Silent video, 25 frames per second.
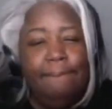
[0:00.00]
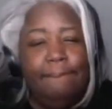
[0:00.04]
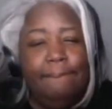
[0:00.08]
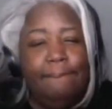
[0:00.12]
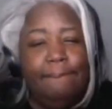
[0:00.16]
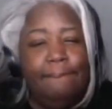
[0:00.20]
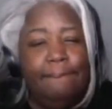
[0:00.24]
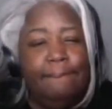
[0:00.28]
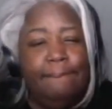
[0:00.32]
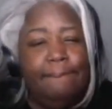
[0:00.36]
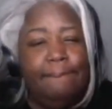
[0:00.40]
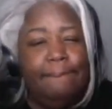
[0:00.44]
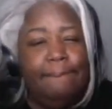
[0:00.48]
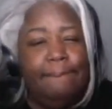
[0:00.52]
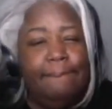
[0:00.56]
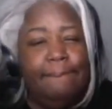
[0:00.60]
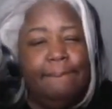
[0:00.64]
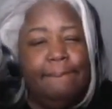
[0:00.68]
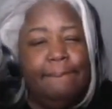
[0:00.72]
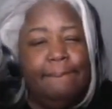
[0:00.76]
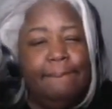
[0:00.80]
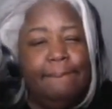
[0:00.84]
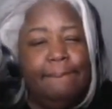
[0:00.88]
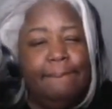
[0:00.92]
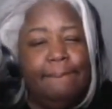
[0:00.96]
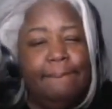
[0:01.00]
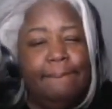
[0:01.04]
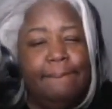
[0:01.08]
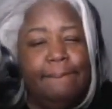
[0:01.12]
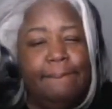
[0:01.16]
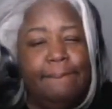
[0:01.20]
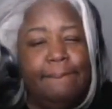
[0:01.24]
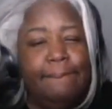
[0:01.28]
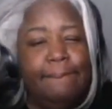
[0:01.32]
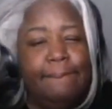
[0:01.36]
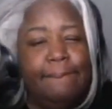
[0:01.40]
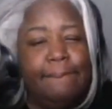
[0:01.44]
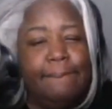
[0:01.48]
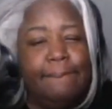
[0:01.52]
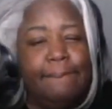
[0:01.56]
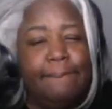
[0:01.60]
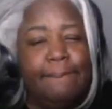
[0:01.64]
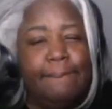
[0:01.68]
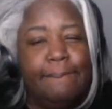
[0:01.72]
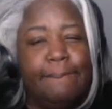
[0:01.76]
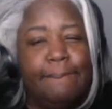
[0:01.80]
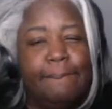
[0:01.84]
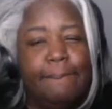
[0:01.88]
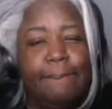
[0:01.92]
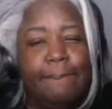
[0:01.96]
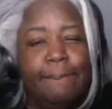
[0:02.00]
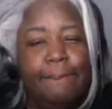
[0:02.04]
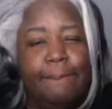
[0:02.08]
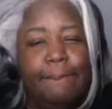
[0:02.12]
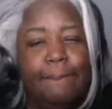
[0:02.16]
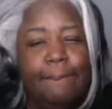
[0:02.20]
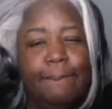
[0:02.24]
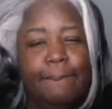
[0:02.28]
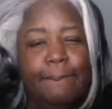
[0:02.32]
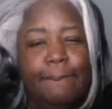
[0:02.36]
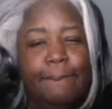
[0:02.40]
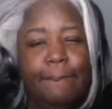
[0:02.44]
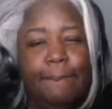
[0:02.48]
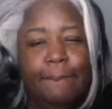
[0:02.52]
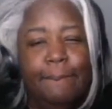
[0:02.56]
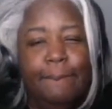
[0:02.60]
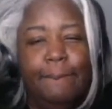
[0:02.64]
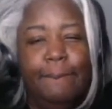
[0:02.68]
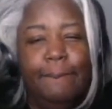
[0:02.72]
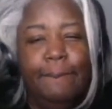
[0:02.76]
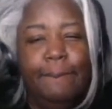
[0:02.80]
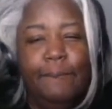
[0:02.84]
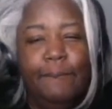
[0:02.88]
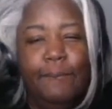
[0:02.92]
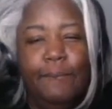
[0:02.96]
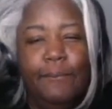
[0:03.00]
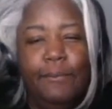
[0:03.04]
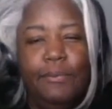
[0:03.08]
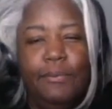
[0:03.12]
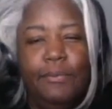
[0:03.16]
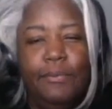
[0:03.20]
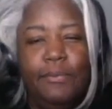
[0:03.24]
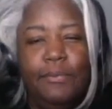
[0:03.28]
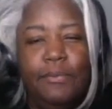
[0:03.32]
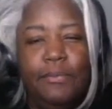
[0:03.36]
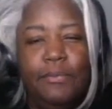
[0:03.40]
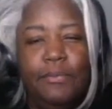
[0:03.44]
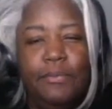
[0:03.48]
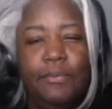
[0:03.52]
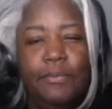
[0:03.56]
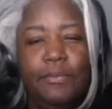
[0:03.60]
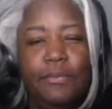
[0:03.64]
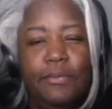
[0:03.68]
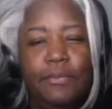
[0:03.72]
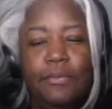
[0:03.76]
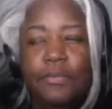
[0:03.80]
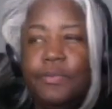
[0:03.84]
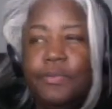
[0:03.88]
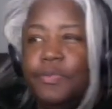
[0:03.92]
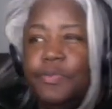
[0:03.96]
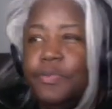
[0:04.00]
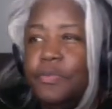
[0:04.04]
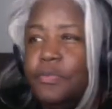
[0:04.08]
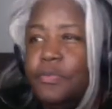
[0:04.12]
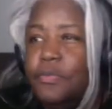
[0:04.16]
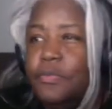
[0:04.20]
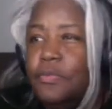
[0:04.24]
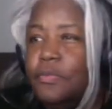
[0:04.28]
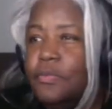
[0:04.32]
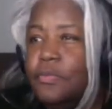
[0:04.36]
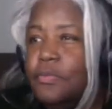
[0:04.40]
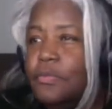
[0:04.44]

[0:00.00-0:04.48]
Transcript: (silent)